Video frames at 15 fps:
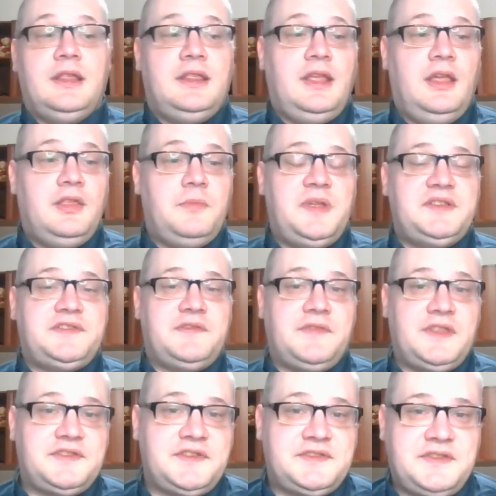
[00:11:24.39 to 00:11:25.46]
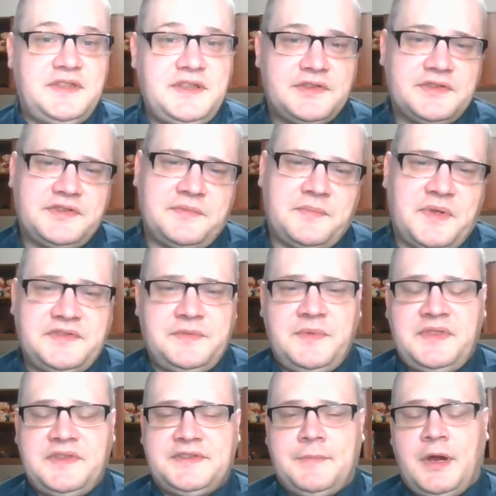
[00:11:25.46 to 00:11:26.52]
The other piece of this is these are supposed to be
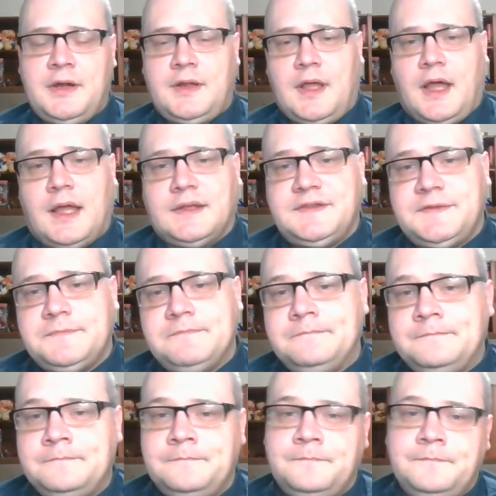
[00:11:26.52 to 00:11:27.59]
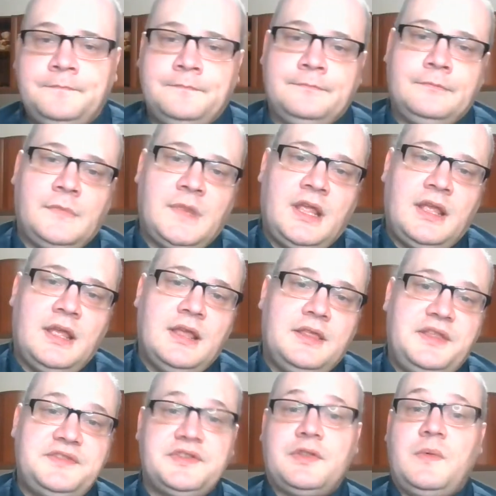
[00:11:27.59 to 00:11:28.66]
the smart guys.
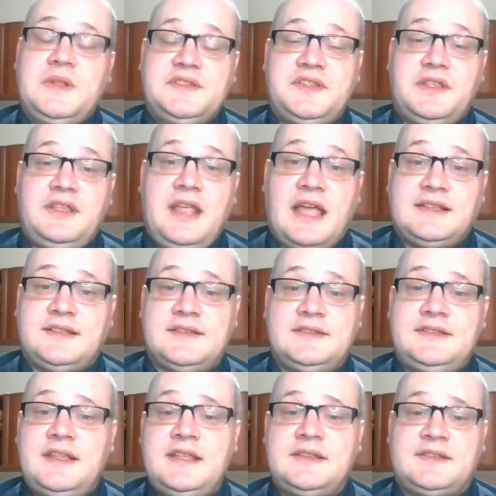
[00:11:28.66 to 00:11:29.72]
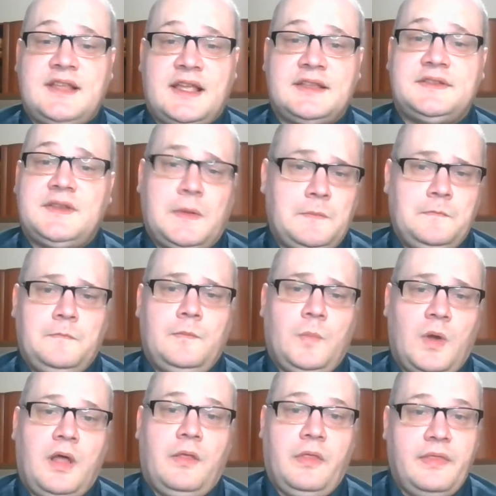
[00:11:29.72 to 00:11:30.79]
These are the ones that the SEC says,
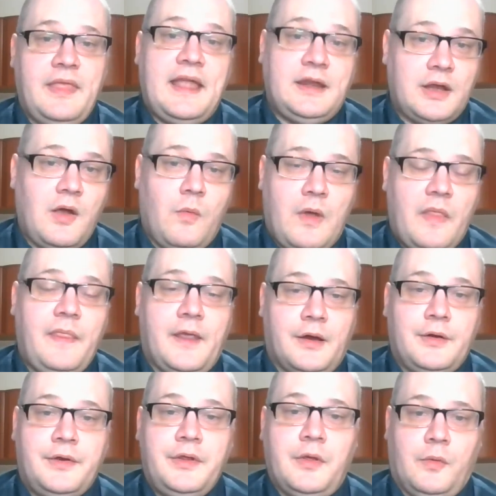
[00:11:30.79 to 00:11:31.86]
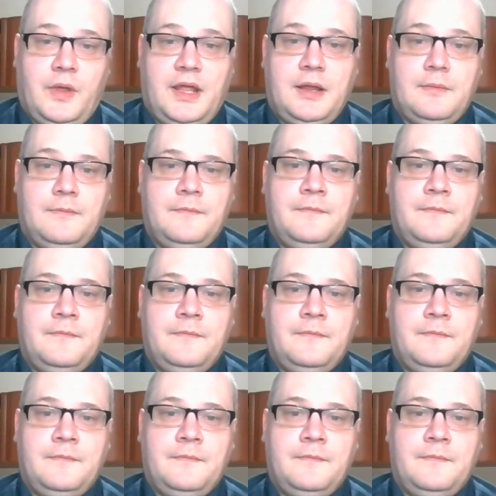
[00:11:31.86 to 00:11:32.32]
well, they know what they're doing.